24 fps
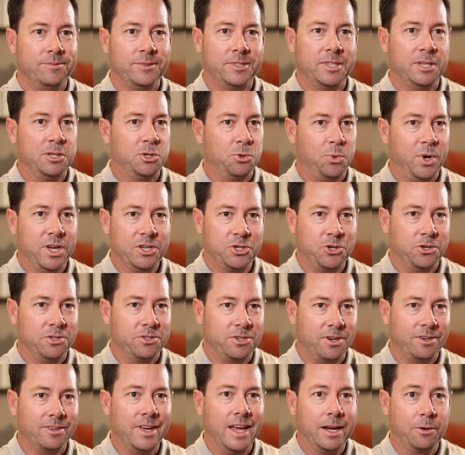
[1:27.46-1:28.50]

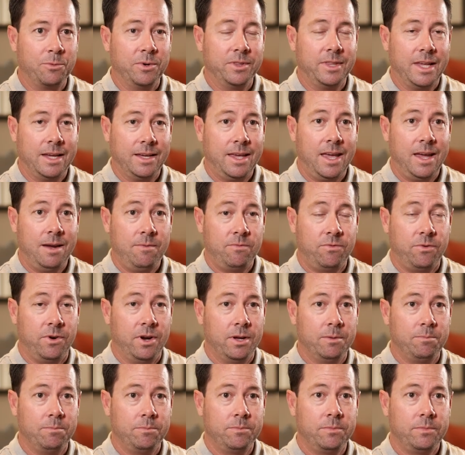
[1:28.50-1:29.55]
situations are like what they came
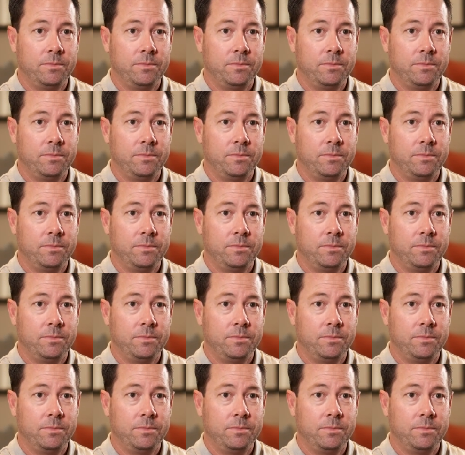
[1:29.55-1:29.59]
from.